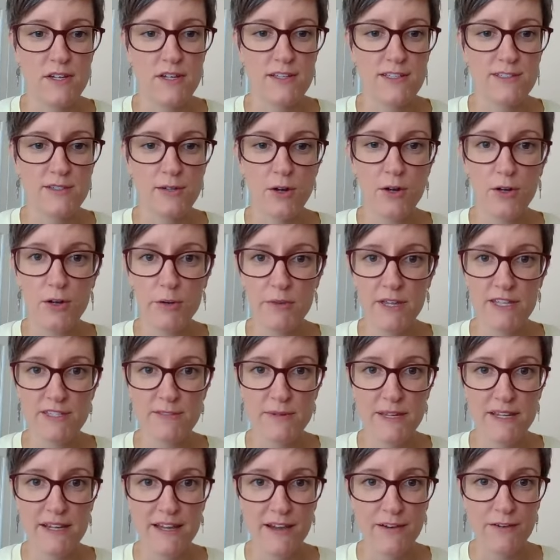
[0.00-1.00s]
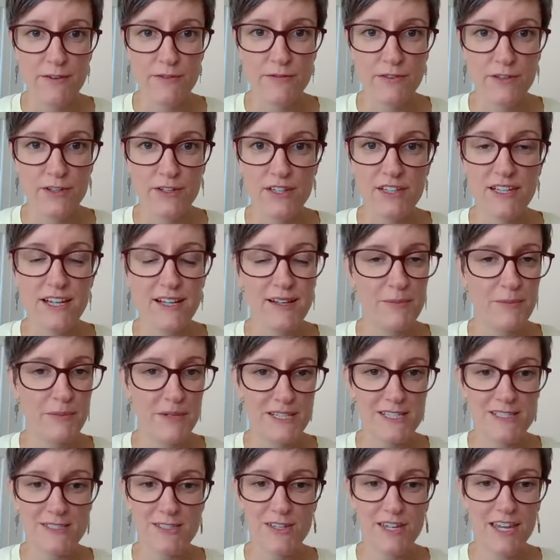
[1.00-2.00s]
So I hope that's been helpful.
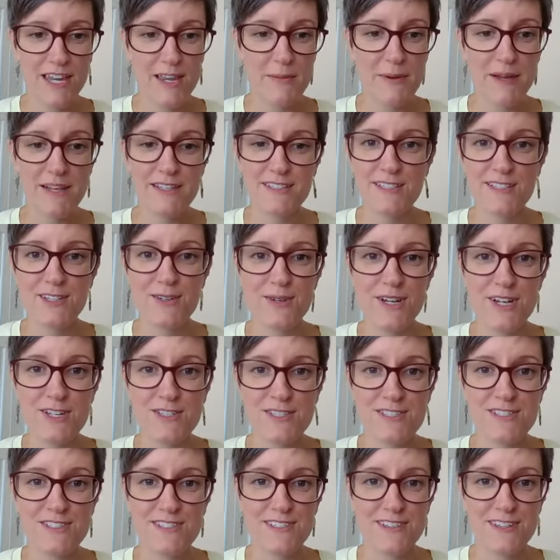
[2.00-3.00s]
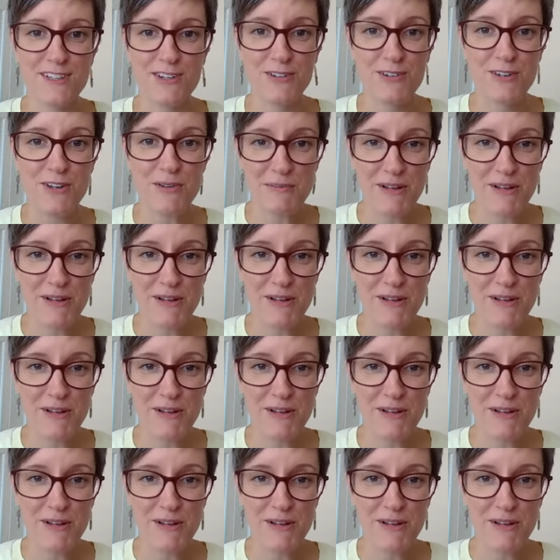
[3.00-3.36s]
Please do keep asking questions in the group.